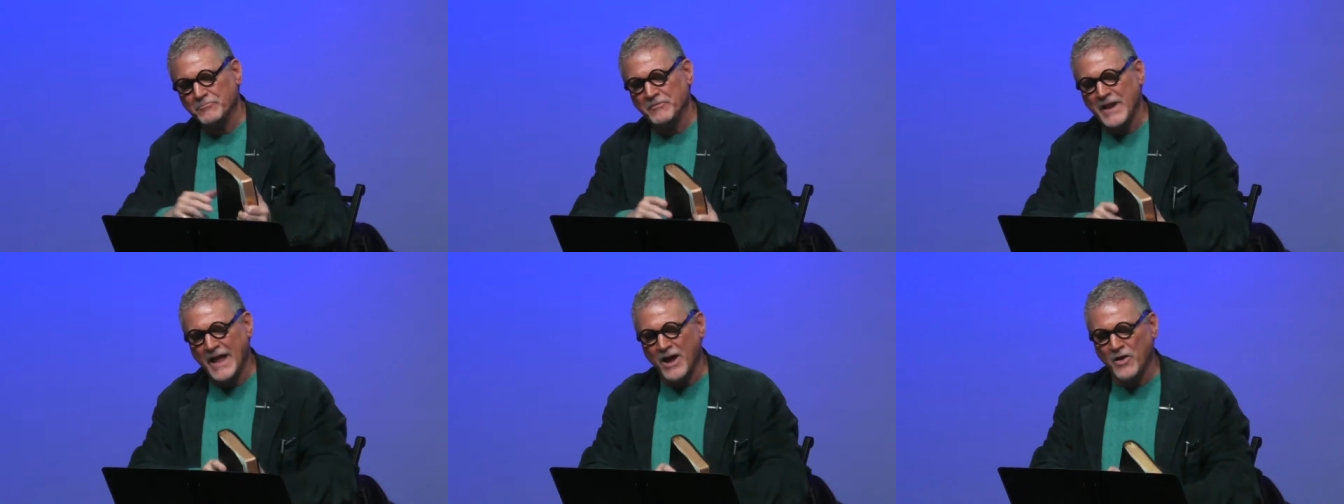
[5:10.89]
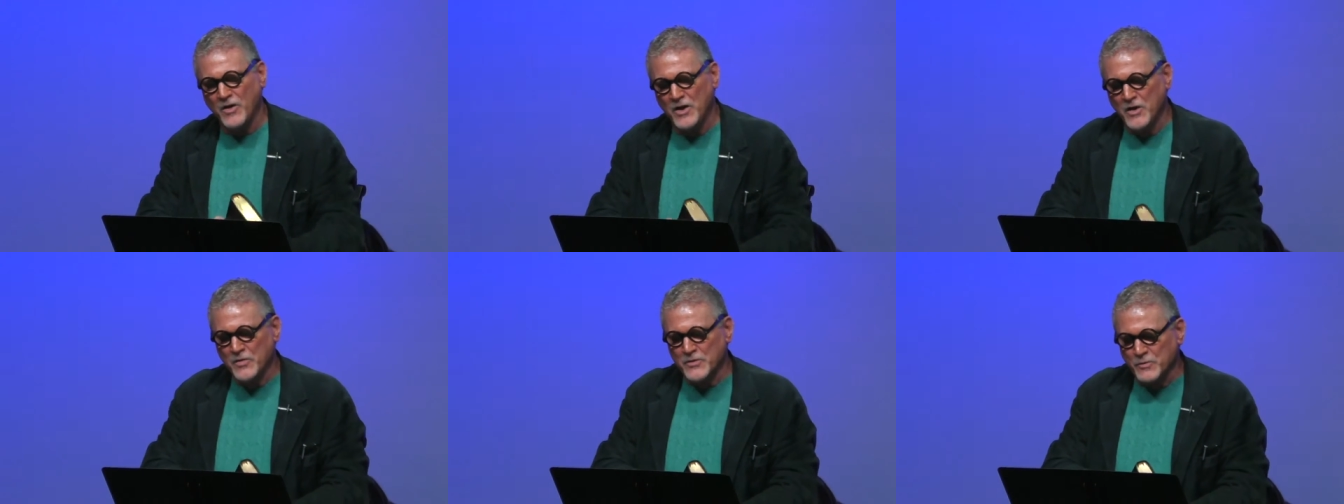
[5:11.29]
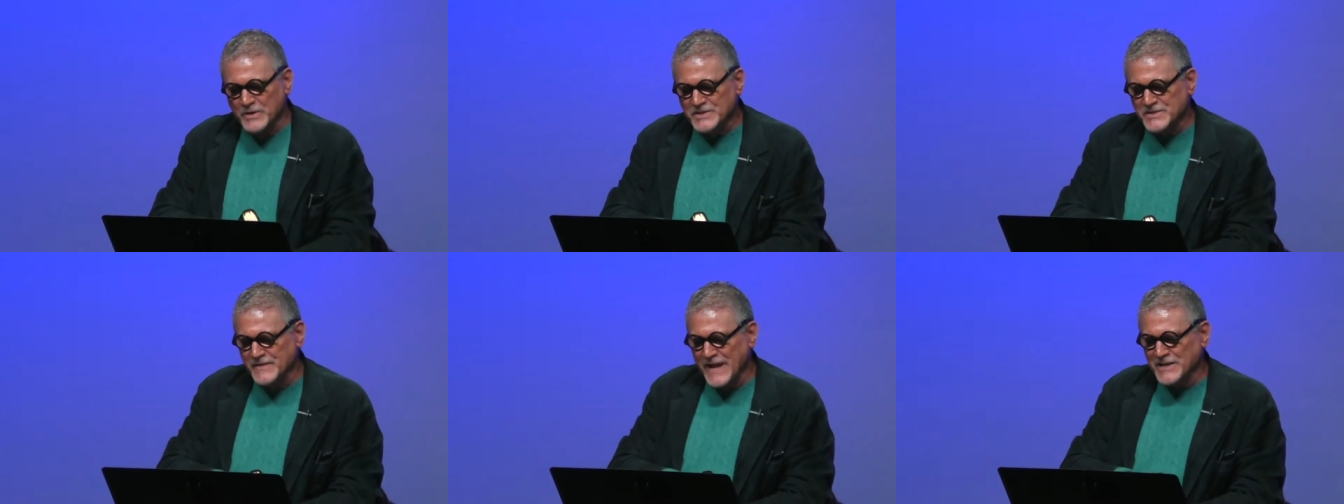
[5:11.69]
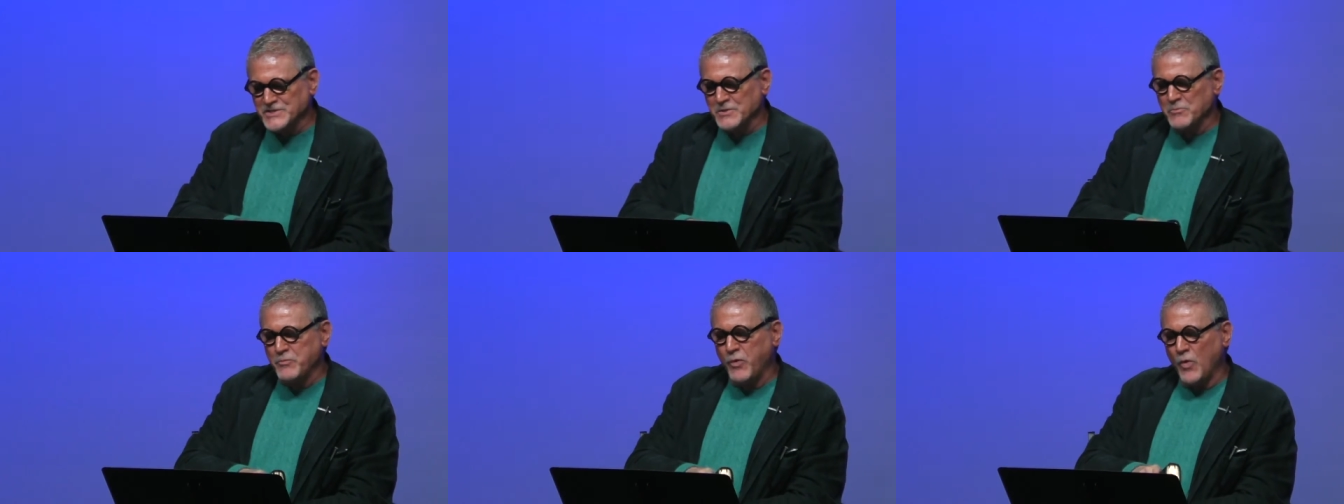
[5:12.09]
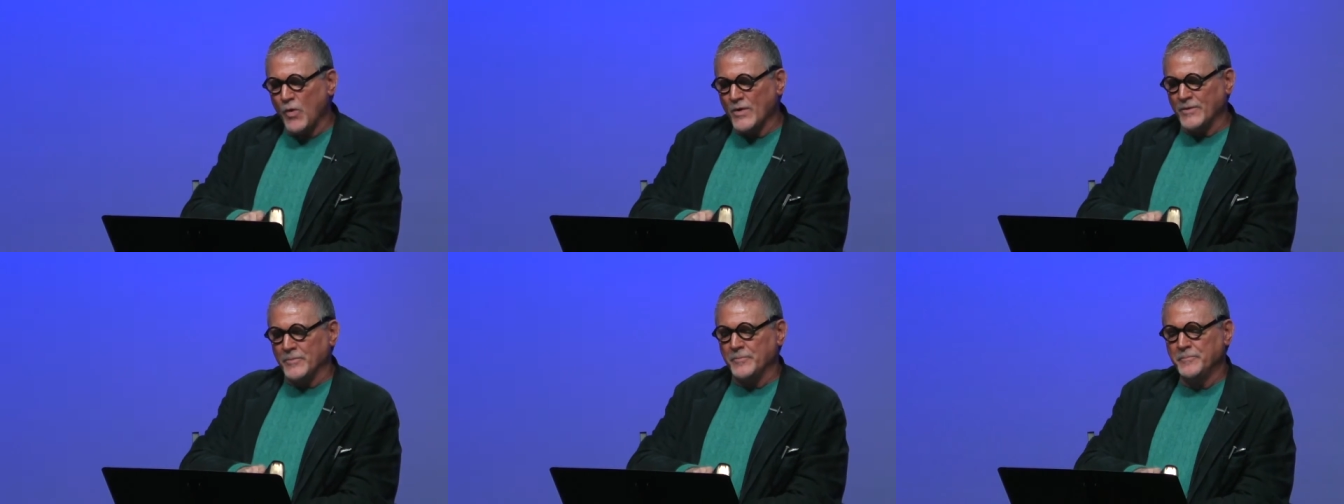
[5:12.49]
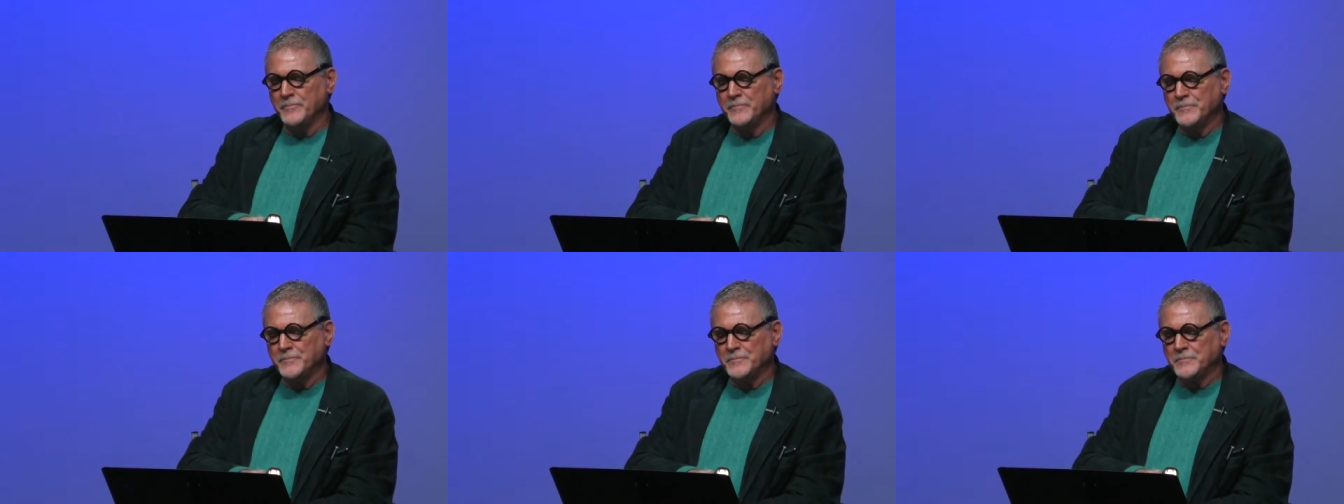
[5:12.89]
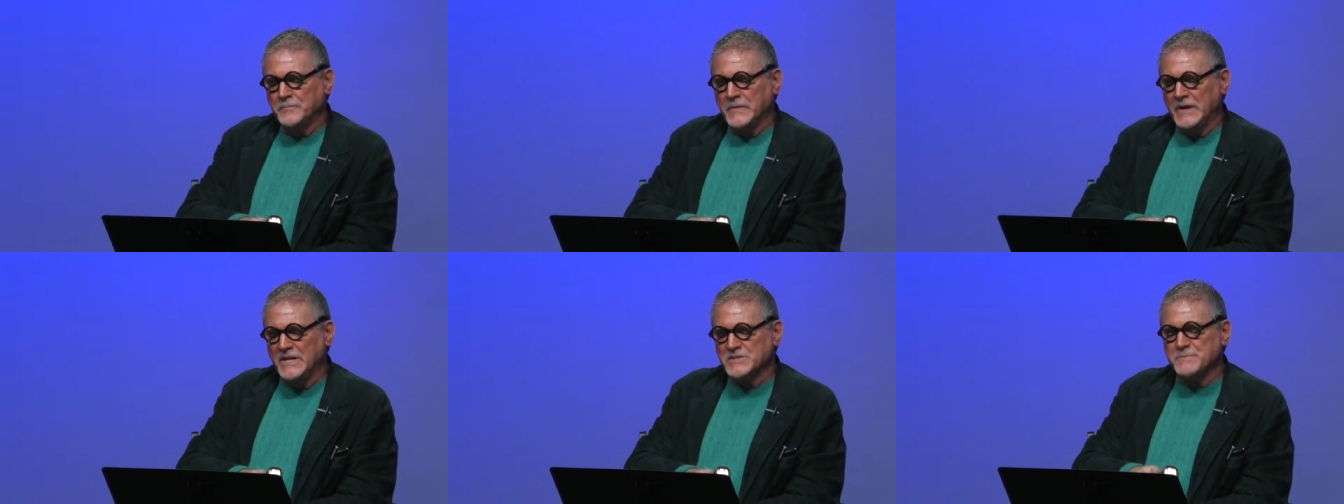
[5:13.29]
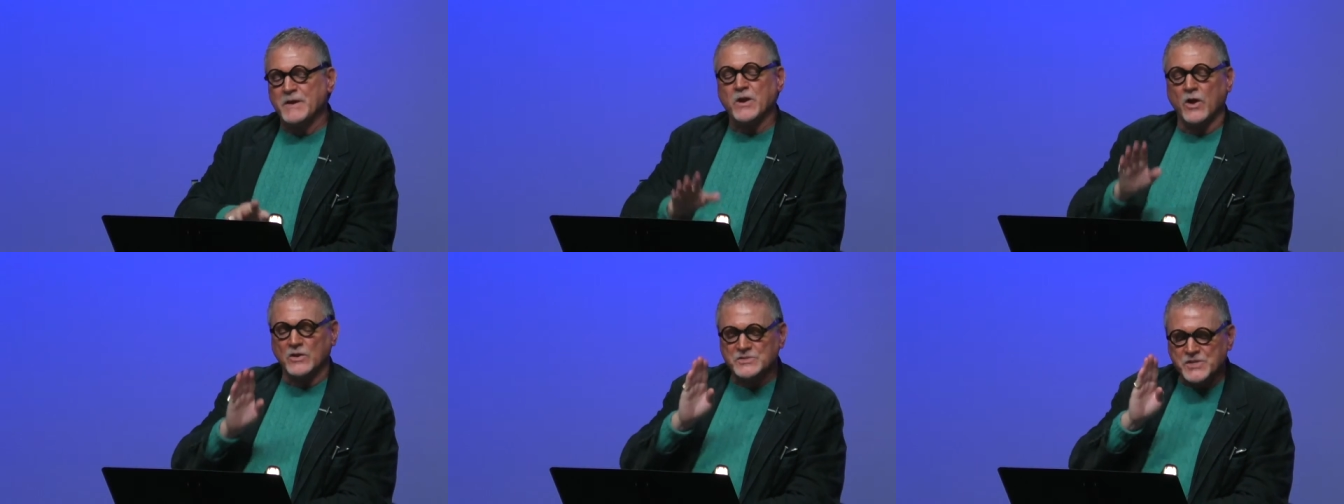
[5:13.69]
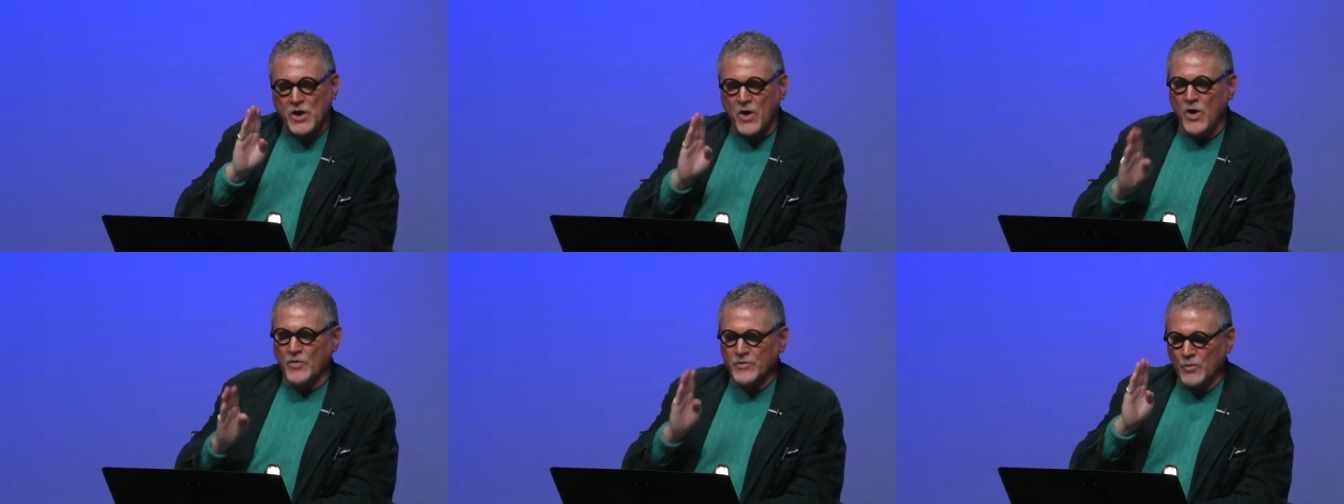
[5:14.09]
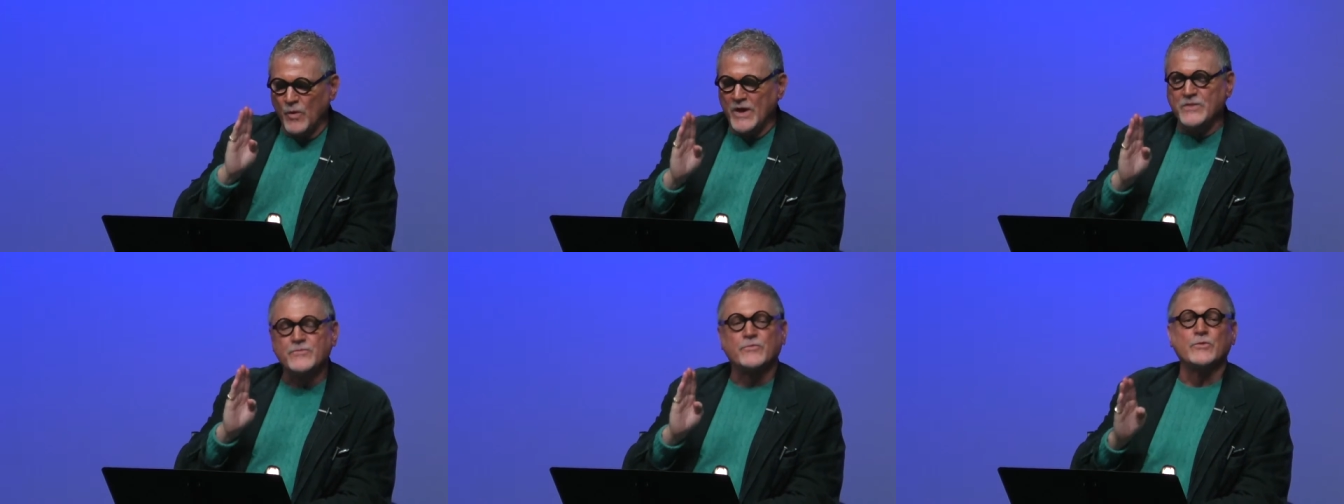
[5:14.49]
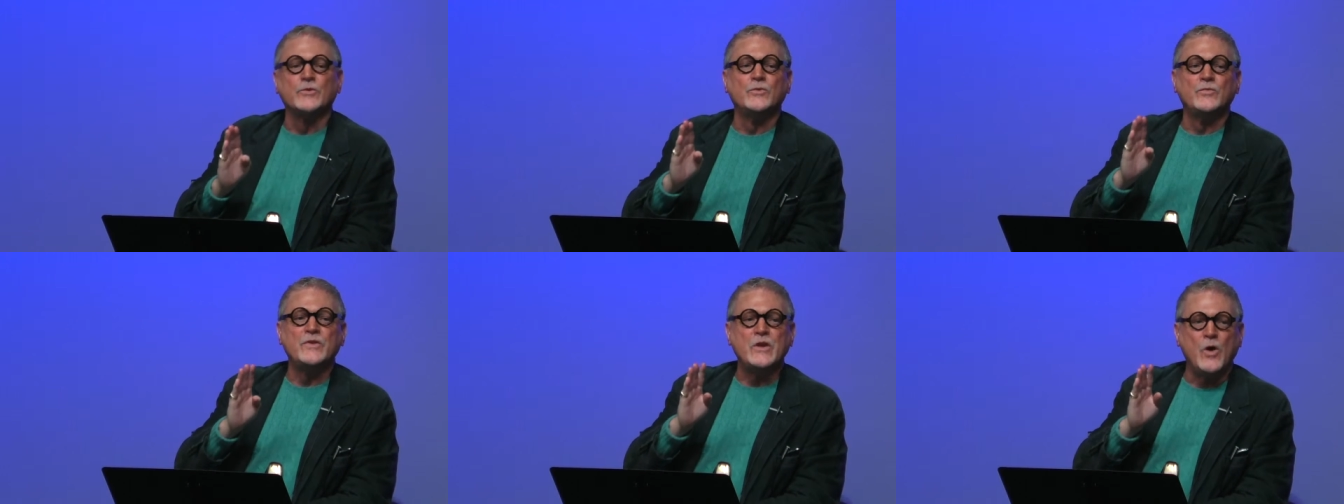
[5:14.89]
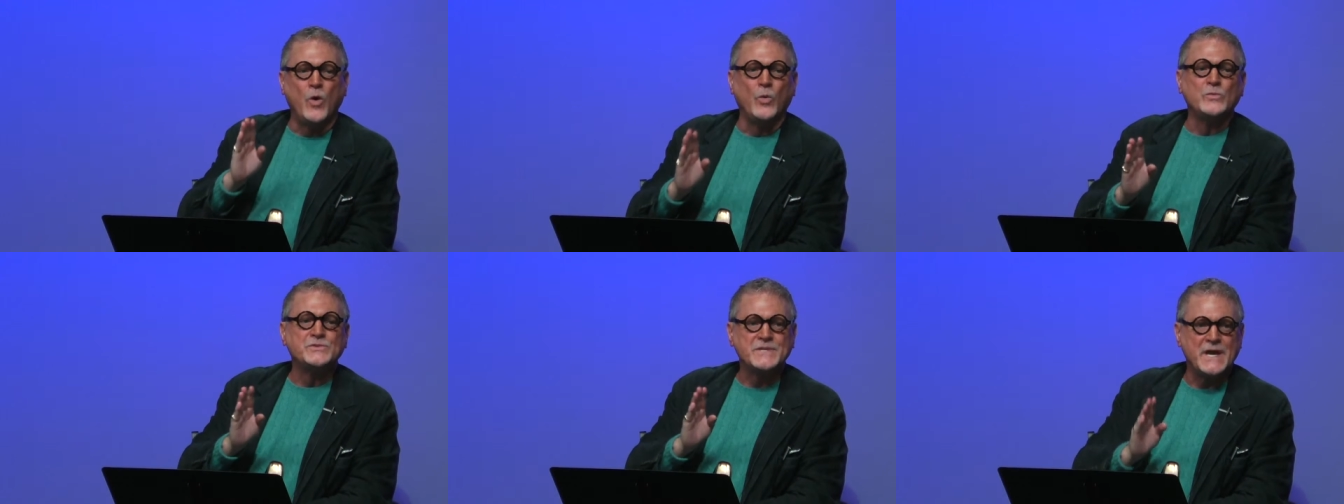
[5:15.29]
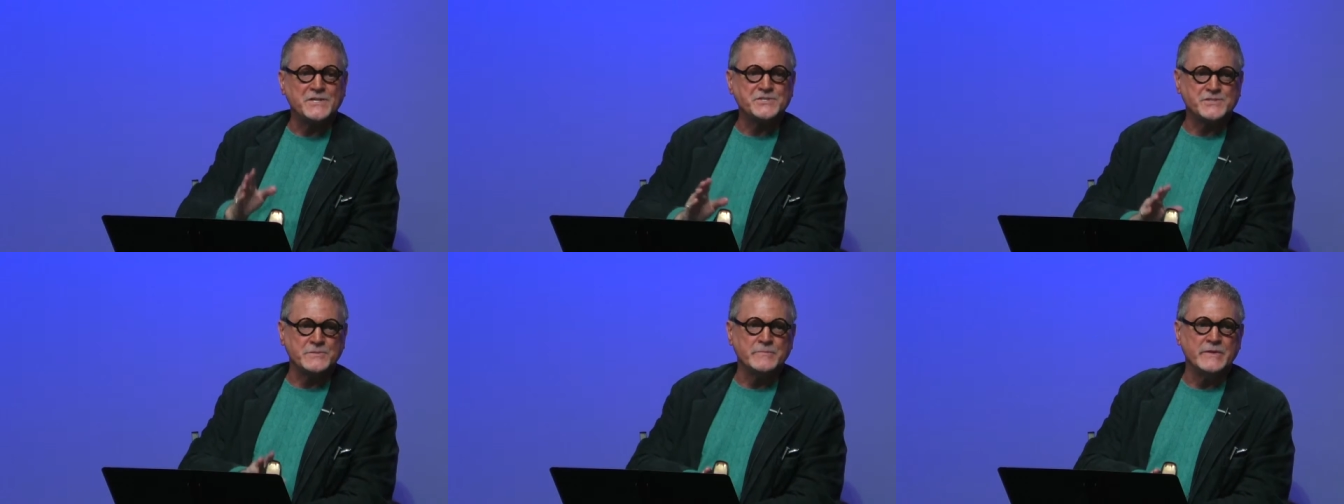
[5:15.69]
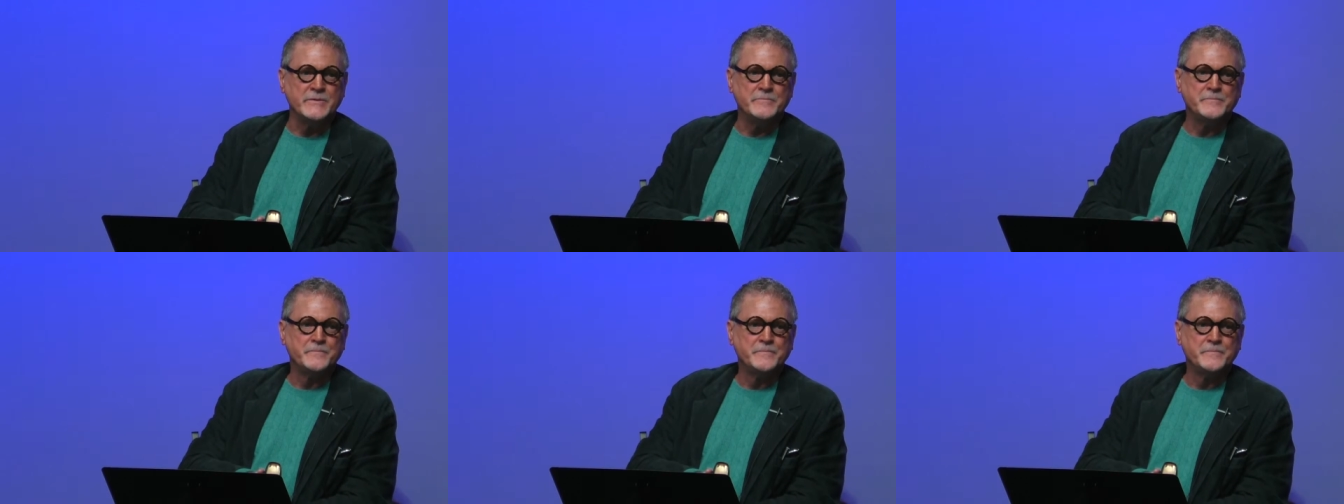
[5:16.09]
Now, the reason that's important is because all the way through the Old Testament,